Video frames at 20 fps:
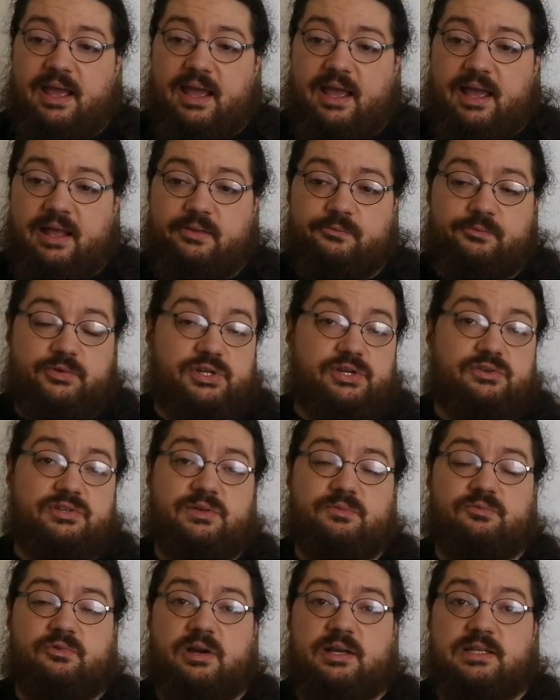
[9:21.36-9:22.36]
and
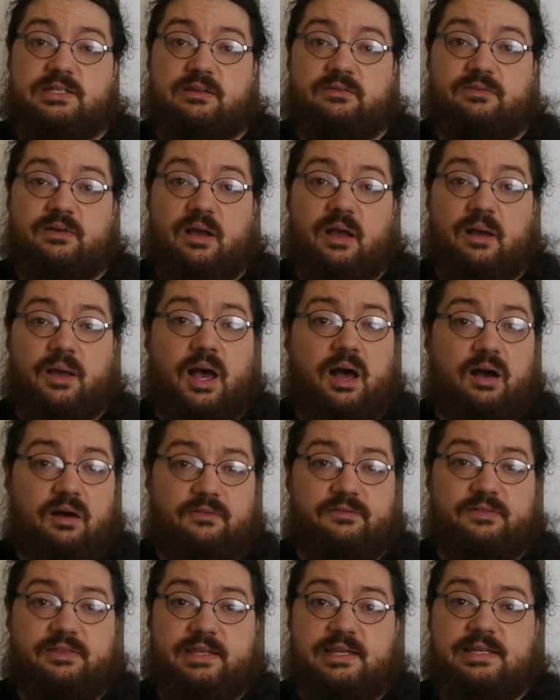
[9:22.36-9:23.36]
reduced the price of a
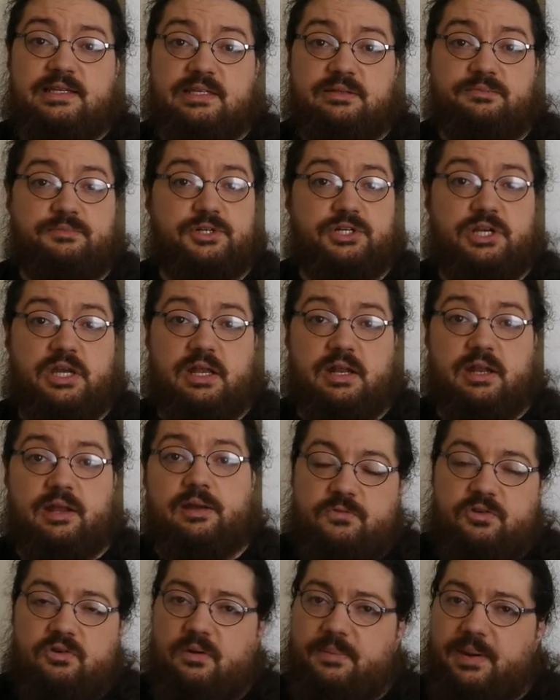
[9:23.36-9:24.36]
half-decent machine
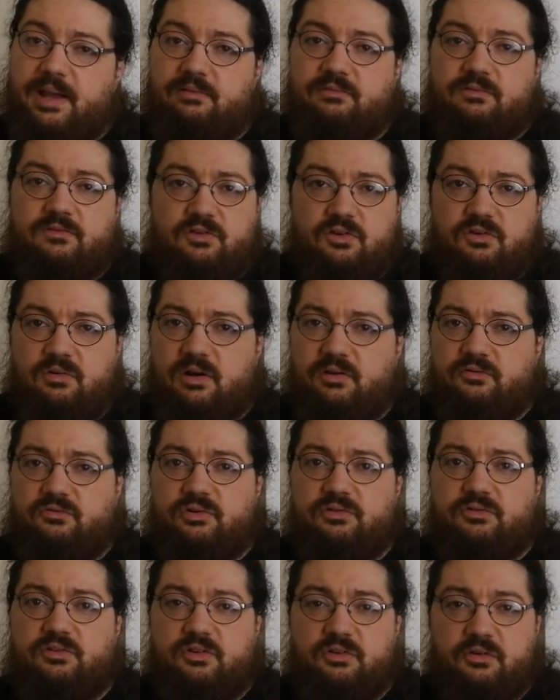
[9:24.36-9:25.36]
to about
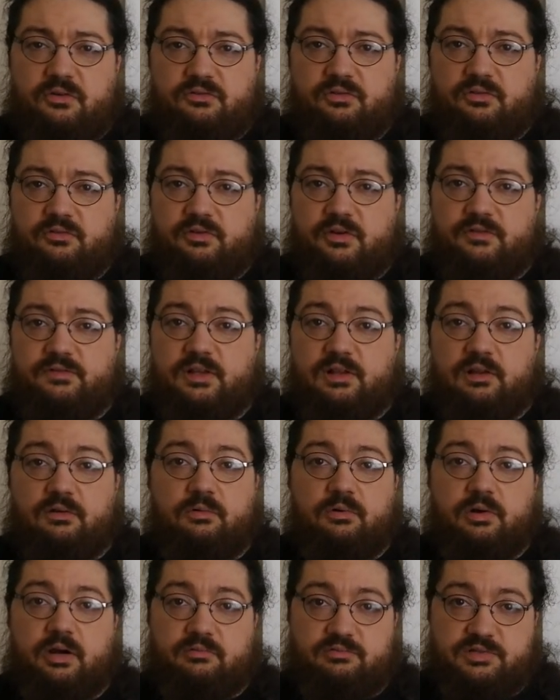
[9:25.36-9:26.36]
200 to 250
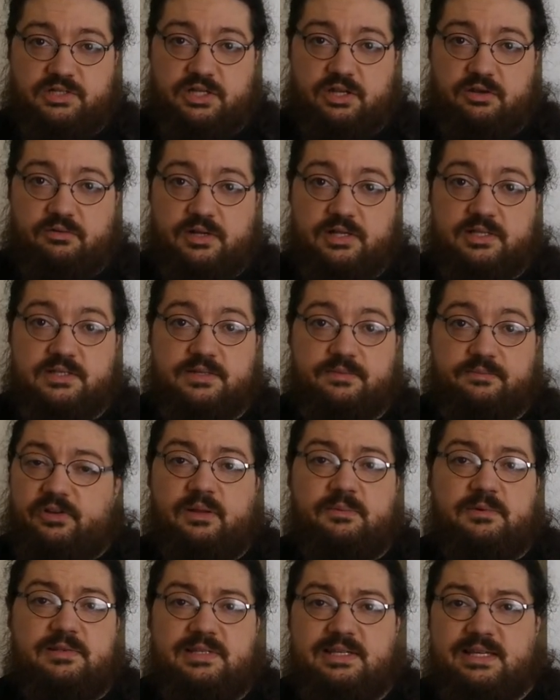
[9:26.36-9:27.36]
local currency units.
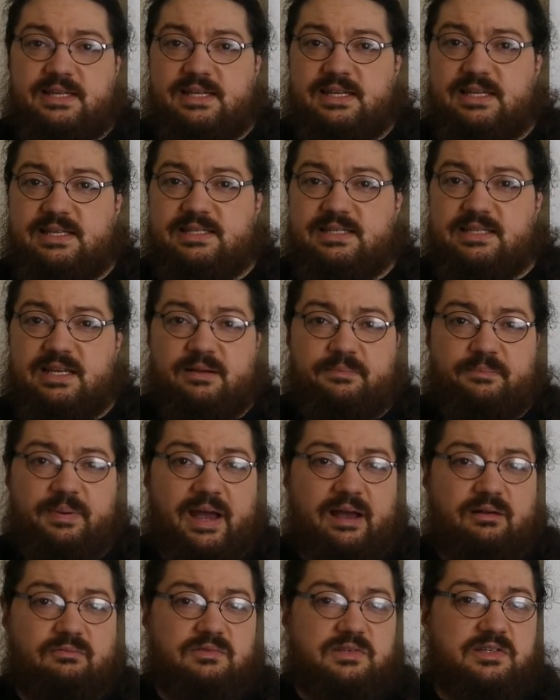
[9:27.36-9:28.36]
Filament is at
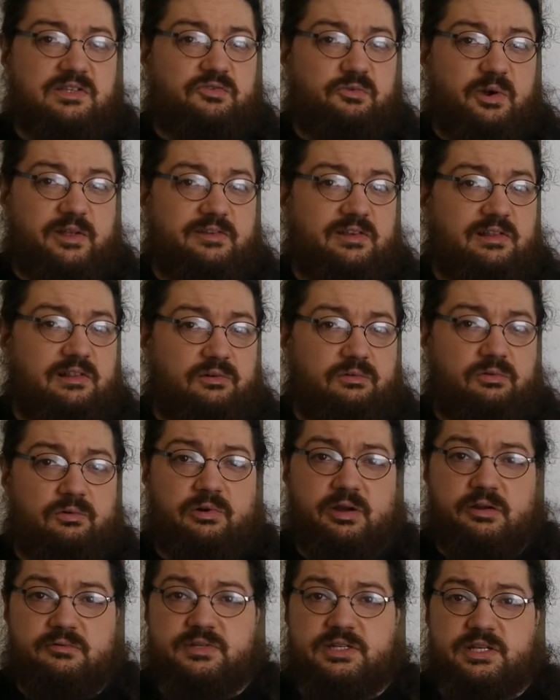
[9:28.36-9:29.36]
about 20 local
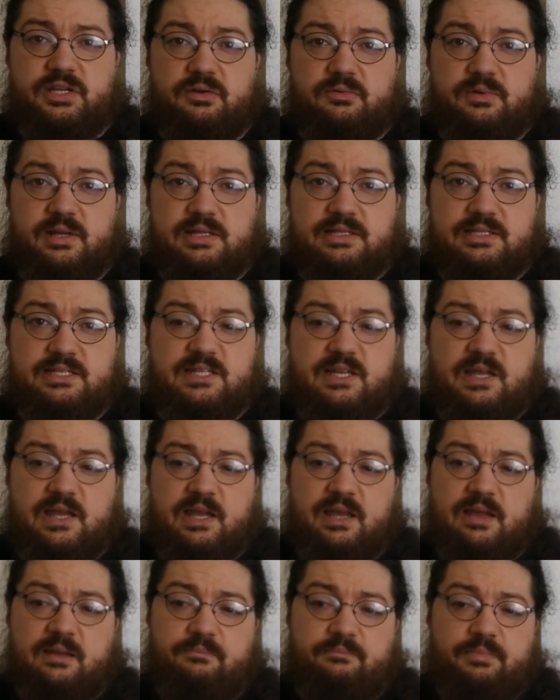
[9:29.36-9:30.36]
currency units
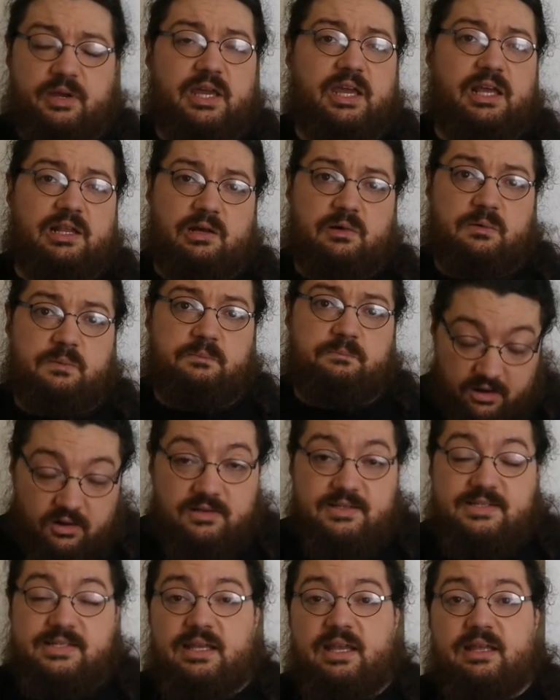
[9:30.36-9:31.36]
per kilo.
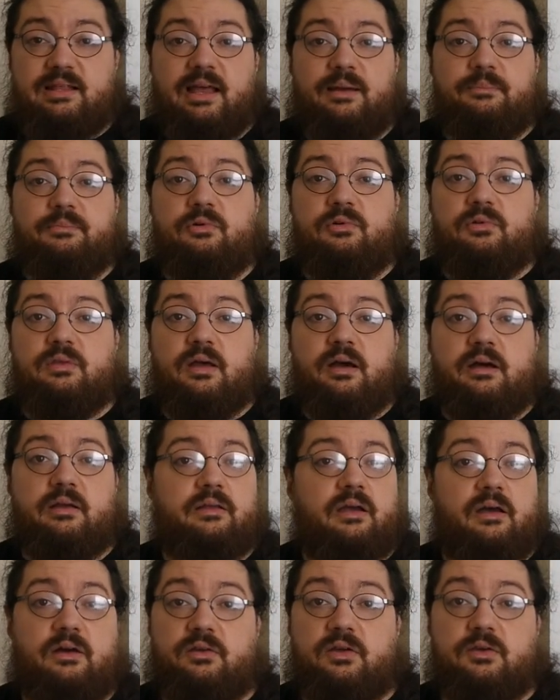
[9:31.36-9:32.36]
Honestly, at that point,
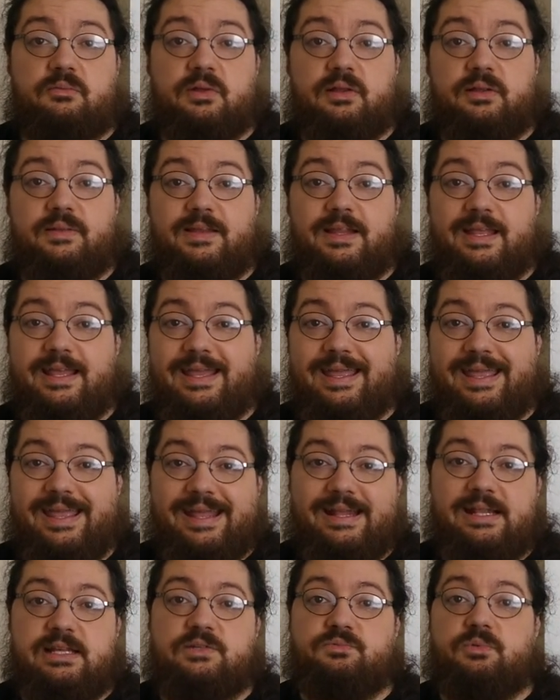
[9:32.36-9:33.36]
I'd argue that
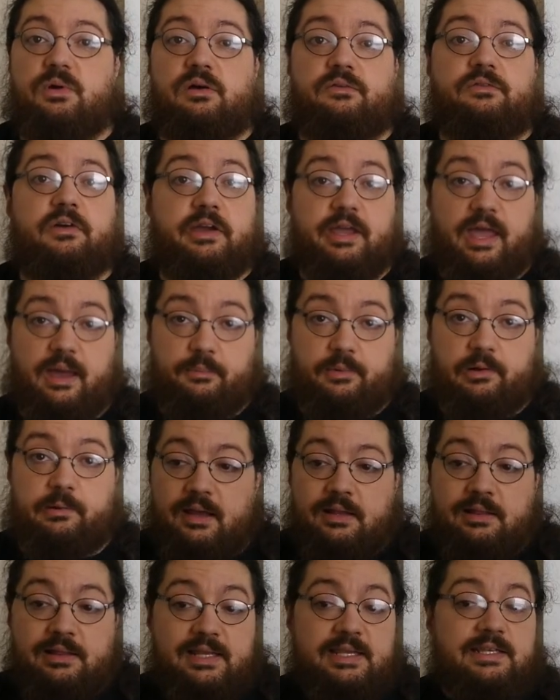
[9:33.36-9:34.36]
it is worth a gamble,
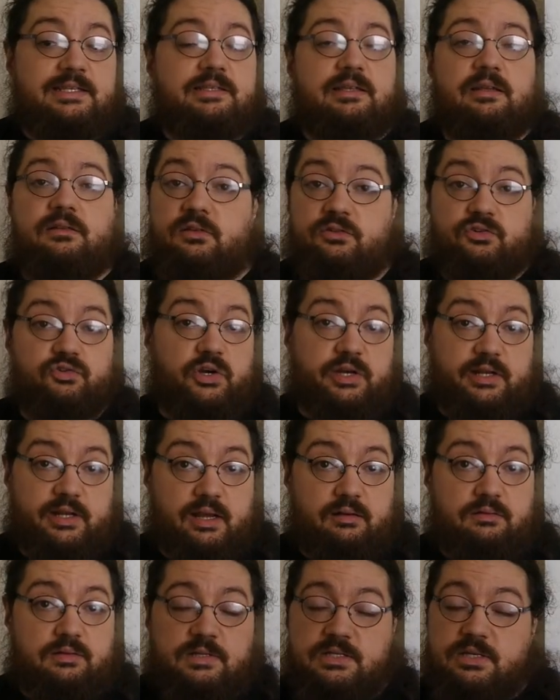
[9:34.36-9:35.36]
at least to try it
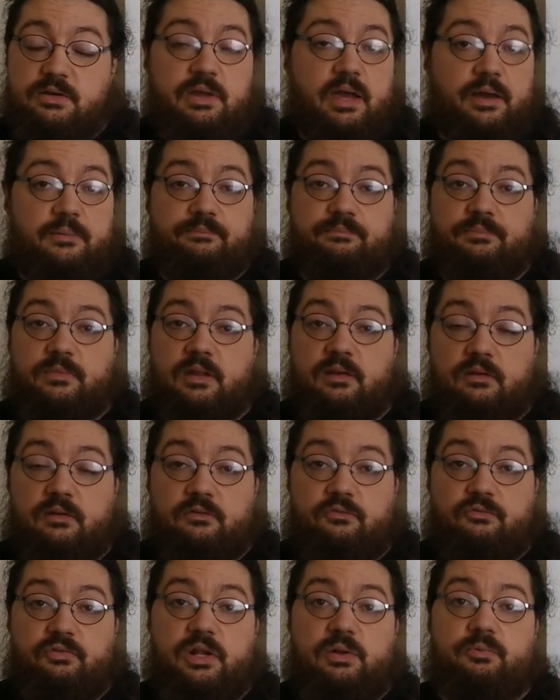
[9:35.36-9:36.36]
out. So yeah,
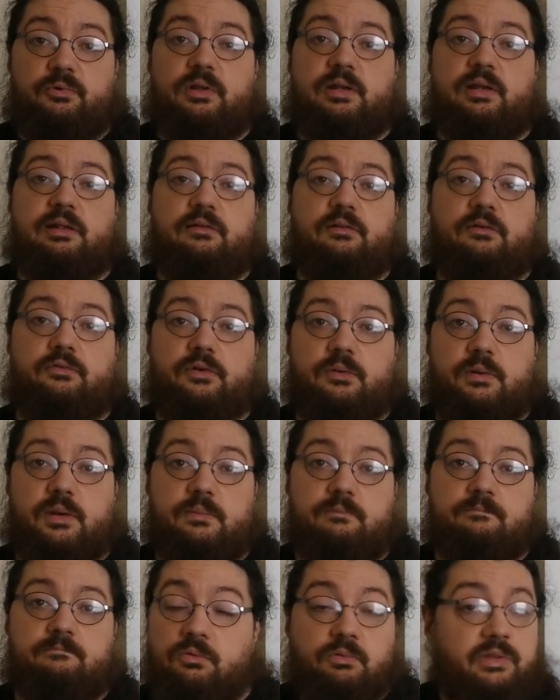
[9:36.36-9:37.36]
3D printing luthiery.
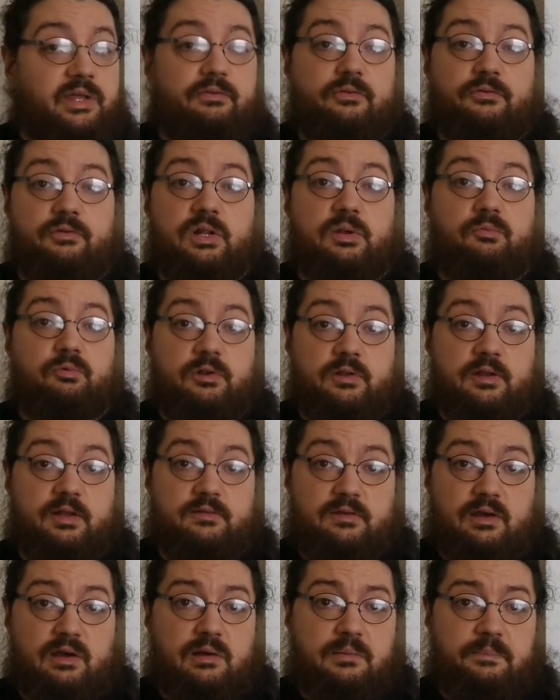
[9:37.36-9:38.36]
You'll never 3D print a
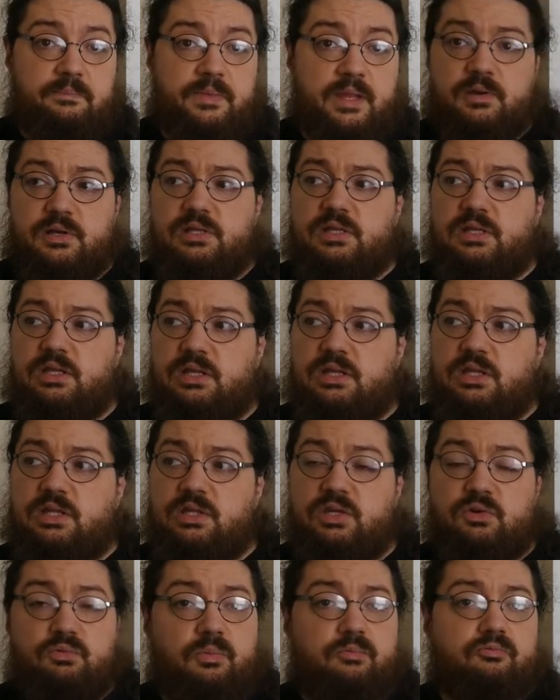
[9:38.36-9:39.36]
guitar, but
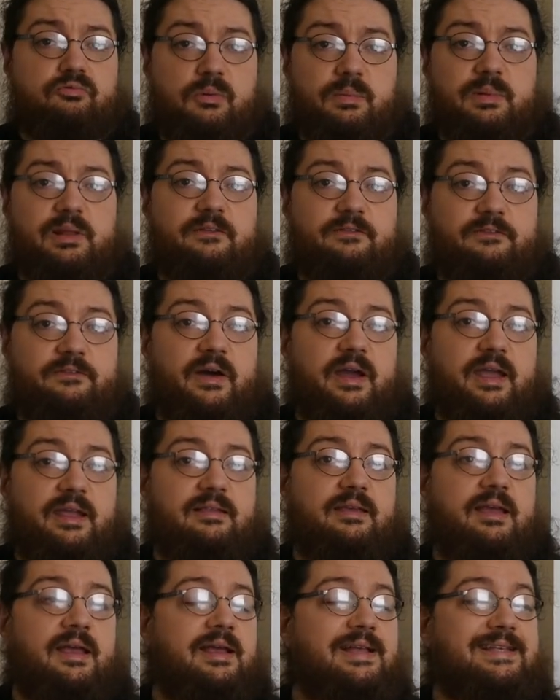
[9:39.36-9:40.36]
you will probably
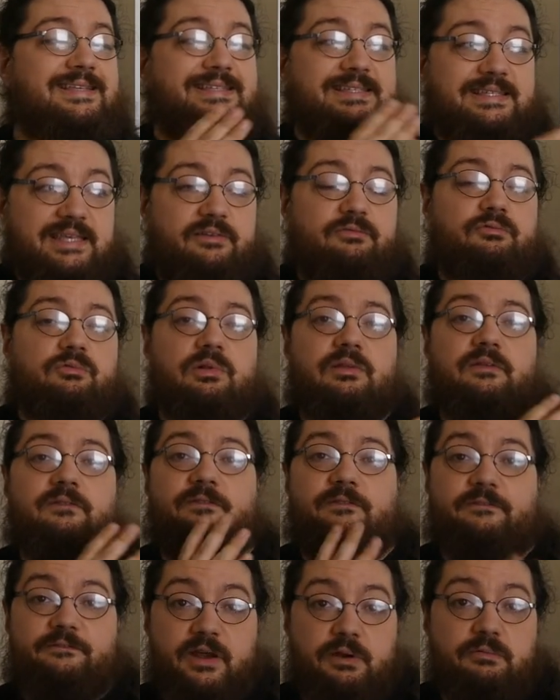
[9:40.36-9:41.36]
find several
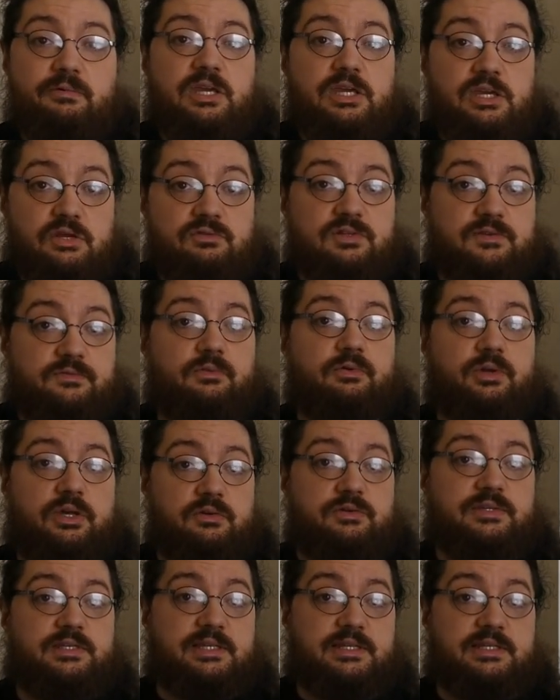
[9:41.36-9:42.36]
very useful
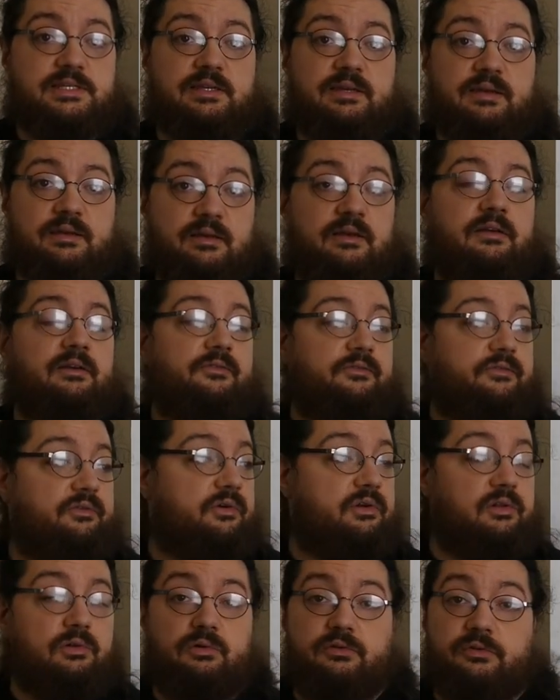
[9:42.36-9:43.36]
uses for
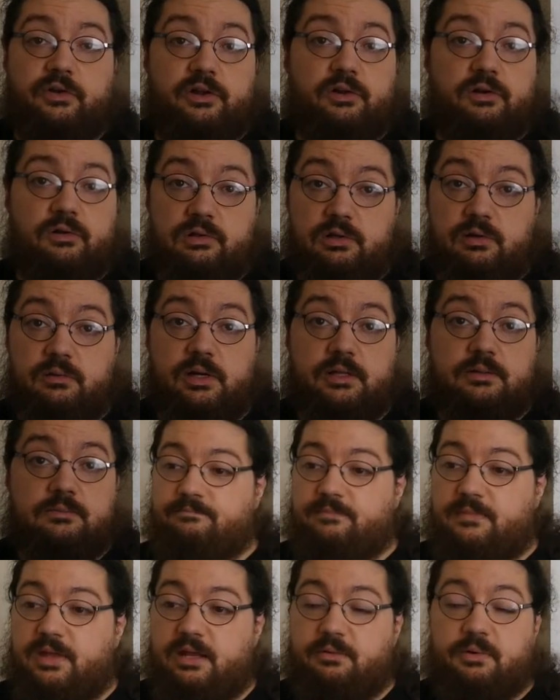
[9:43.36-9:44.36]
a glorified hot glue
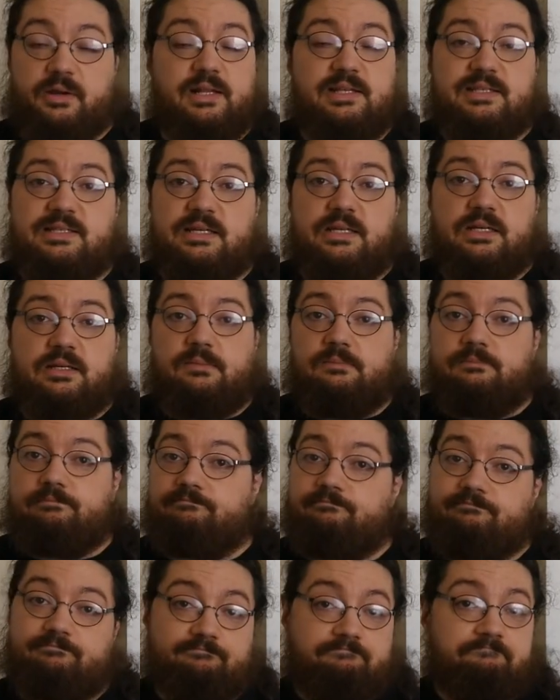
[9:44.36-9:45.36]
gun. Anyway, that's
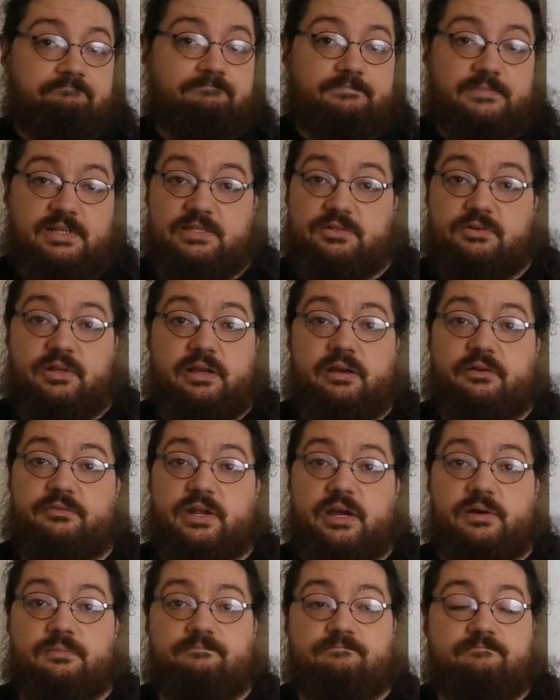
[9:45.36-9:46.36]
all I got for
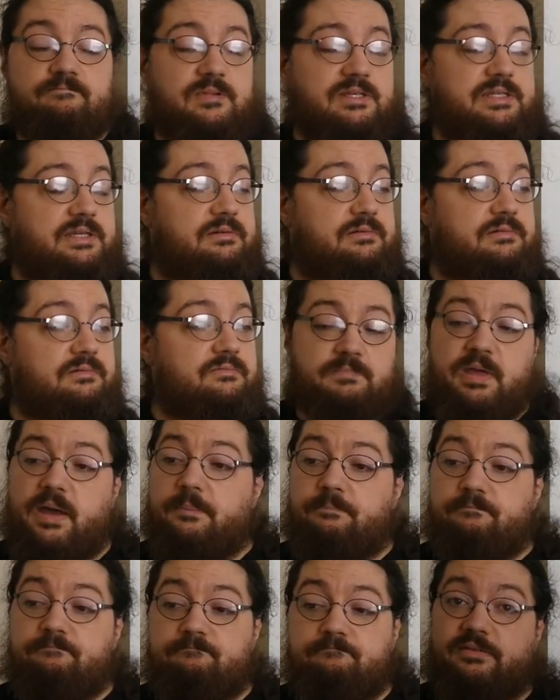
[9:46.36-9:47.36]
now. So
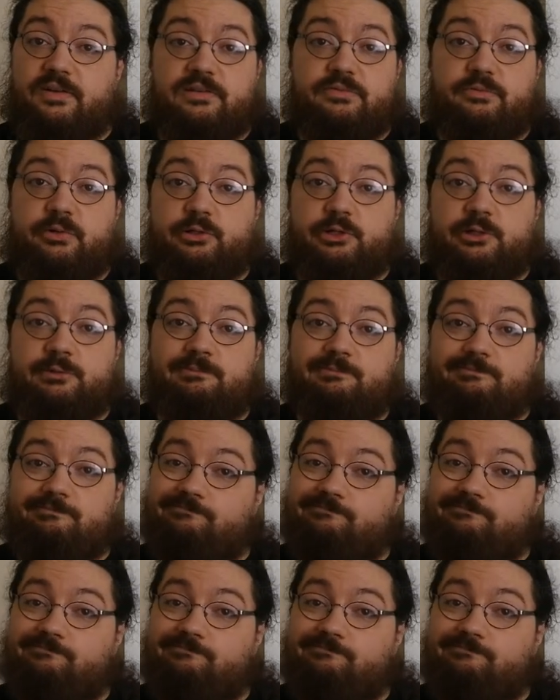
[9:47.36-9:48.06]
yeah, thanks for watching.